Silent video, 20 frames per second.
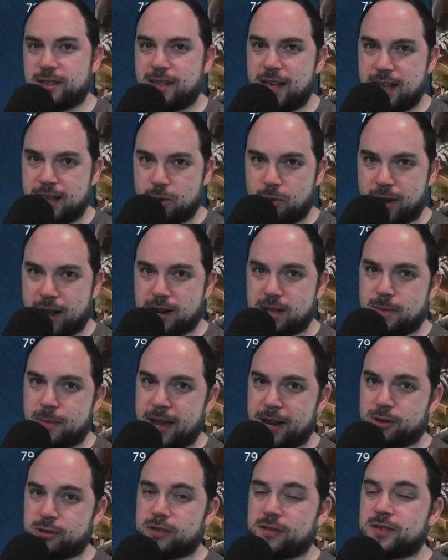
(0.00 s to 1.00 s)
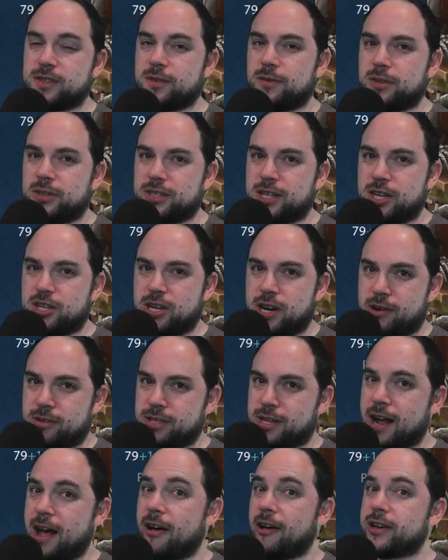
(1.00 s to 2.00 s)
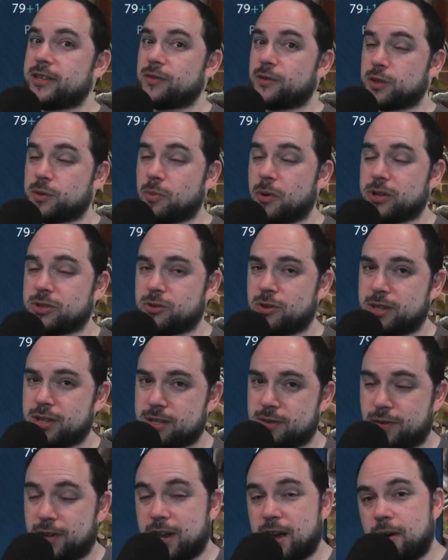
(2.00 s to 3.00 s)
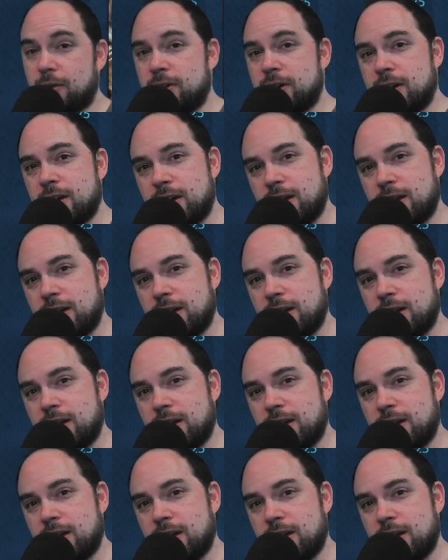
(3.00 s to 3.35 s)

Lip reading: Thank you again to the makers of Civilization Eras and Allies for sponsoring this video.